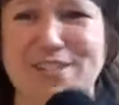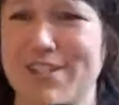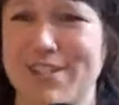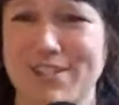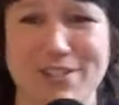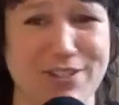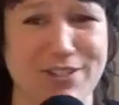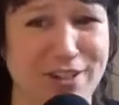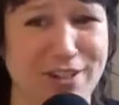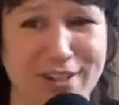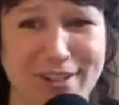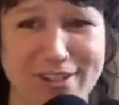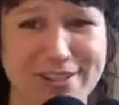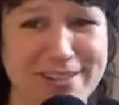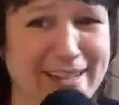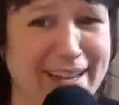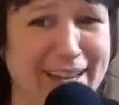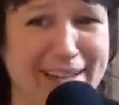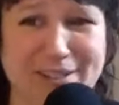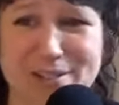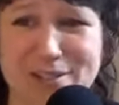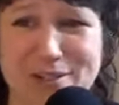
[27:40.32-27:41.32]
dessert,
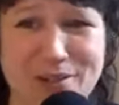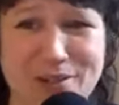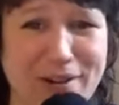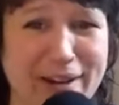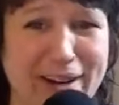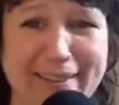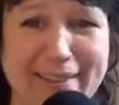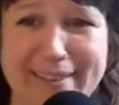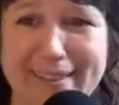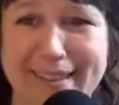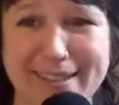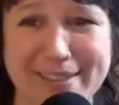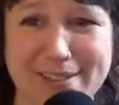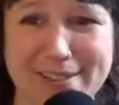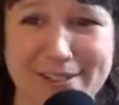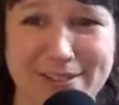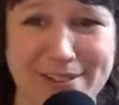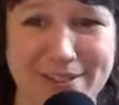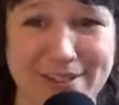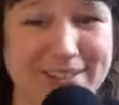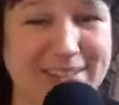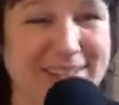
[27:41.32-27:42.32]
enjoying the
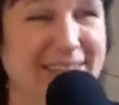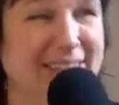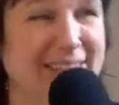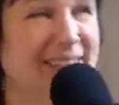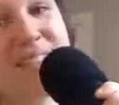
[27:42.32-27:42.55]
dessert.